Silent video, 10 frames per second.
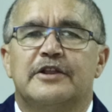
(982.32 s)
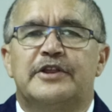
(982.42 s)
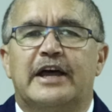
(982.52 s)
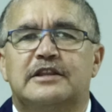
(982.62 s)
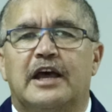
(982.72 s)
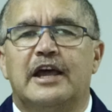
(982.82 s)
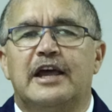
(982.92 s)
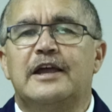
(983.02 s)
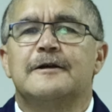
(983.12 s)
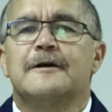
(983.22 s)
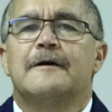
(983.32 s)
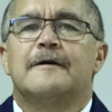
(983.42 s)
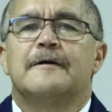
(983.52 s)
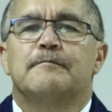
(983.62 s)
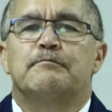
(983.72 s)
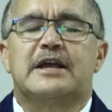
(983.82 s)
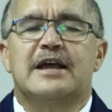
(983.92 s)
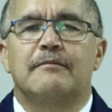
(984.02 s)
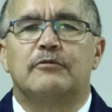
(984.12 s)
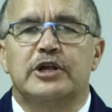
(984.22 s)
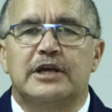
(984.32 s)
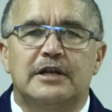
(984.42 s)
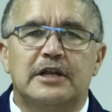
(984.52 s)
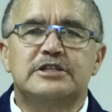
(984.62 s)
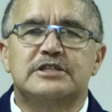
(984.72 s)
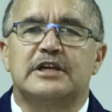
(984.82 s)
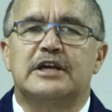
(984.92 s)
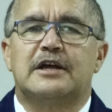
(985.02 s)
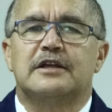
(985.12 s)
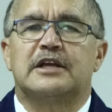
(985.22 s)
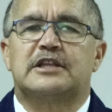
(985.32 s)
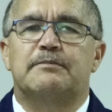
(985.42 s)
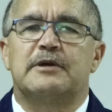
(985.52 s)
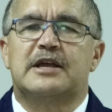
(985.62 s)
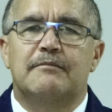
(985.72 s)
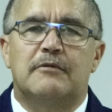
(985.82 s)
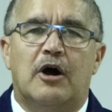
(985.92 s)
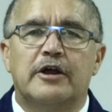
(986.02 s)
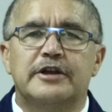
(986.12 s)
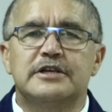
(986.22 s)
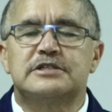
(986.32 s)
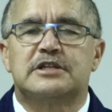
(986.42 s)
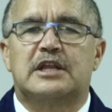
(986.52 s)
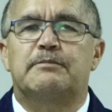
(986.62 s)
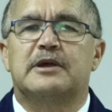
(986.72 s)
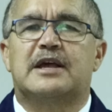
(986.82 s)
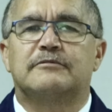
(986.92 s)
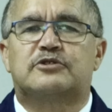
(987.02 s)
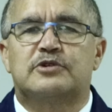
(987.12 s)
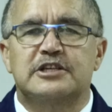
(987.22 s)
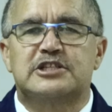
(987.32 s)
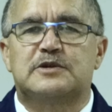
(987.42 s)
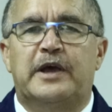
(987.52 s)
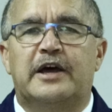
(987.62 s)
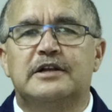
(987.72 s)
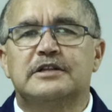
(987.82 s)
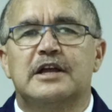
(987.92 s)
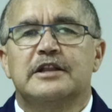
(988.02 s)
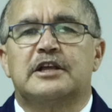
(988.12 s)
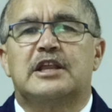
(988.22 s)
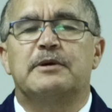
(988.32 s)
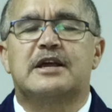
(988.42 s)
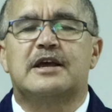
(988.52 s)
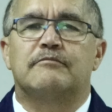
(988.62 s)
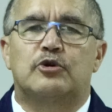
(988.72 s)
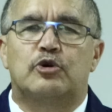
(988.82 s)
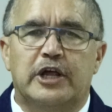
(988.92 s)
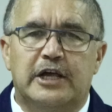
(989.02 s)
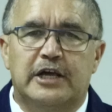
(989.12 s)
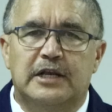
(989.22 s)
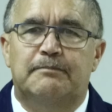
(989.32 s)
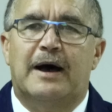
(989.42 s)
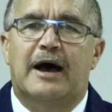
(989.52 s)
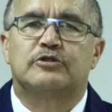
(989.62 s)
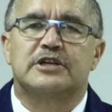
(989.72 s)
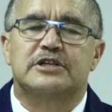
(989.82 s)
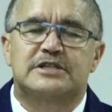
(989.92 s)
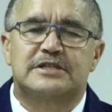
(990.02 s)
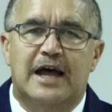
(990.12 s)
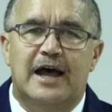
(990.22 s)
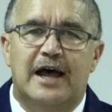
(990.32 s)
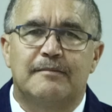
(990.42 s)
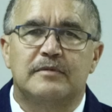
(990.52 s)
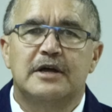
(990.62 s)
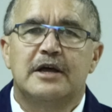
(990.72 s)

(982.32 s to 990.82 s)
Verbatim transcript: that they become realistic, that they become honest, that they become transparent, that they become real about this time.